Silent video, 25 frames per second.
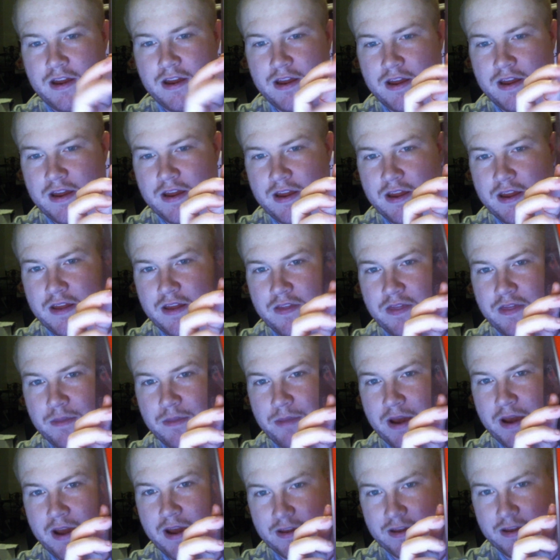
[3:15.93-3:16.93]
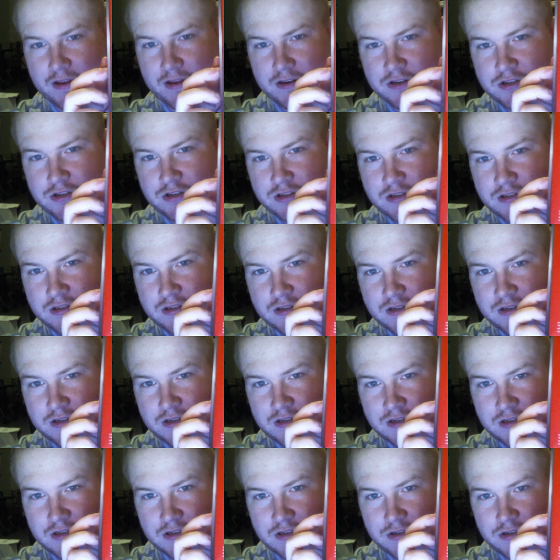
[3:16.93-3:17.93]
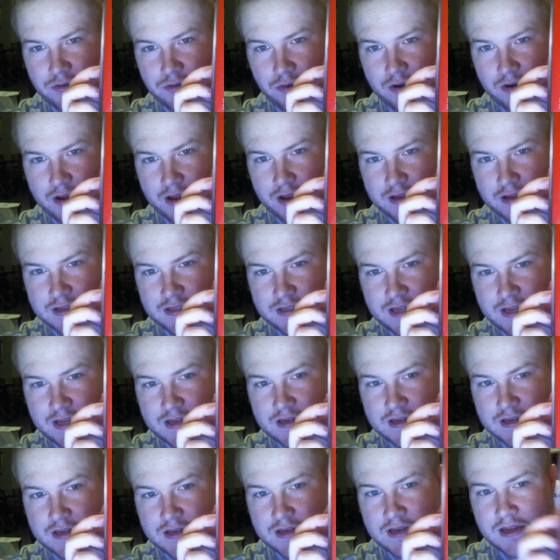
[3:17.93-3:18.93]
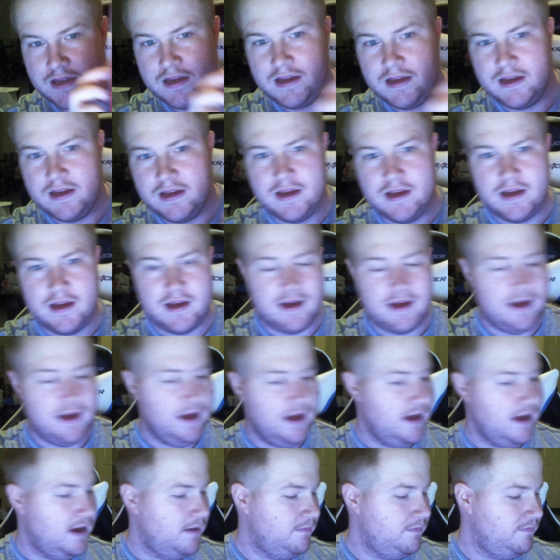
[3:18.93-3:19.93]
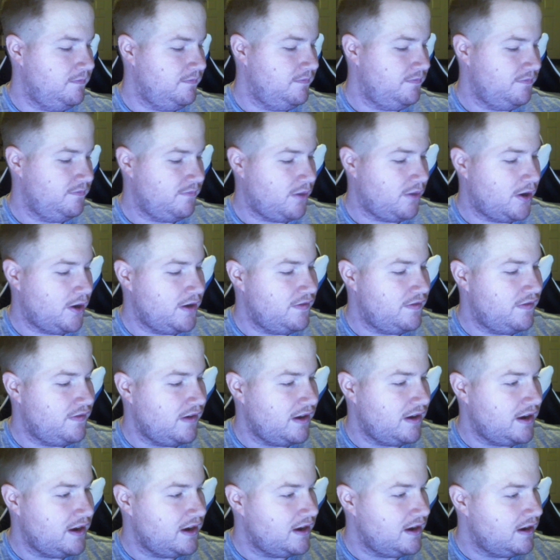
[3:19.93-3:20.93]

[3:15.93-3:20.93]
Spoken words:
in the package, Torq X10. Pretty funny.